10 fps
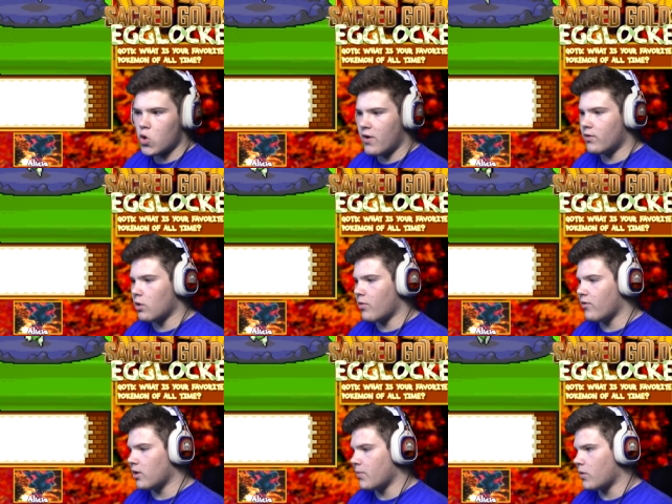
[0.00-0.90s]
Even though we've
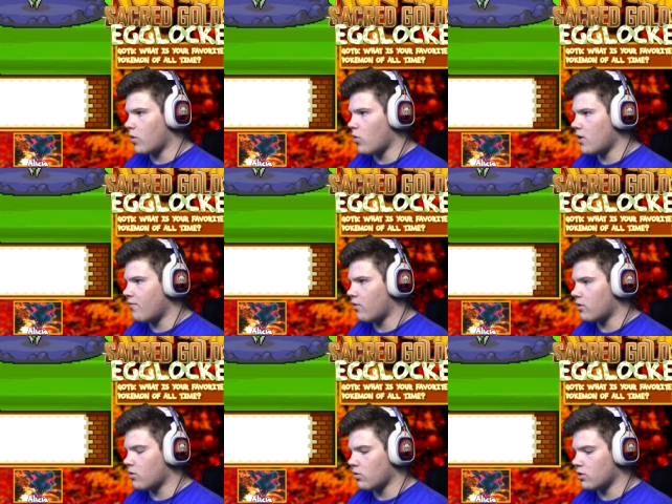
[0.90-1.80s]
only been recording for a
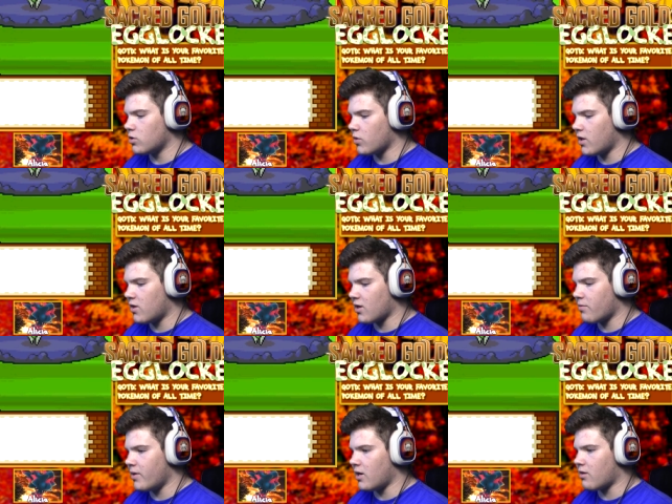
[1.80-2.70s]
total of 26
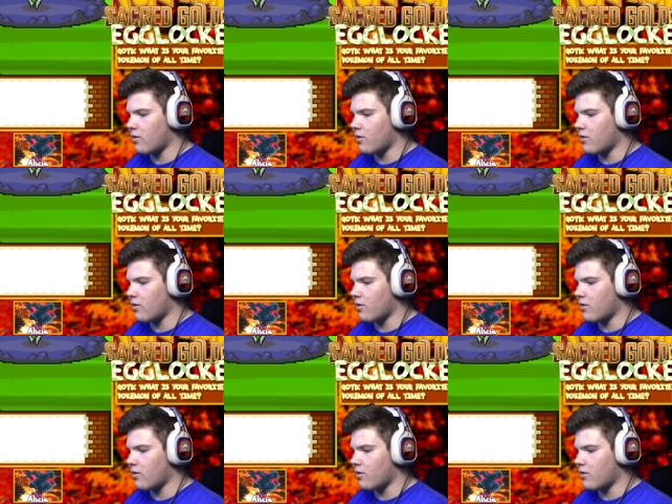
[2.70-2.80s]
minutes,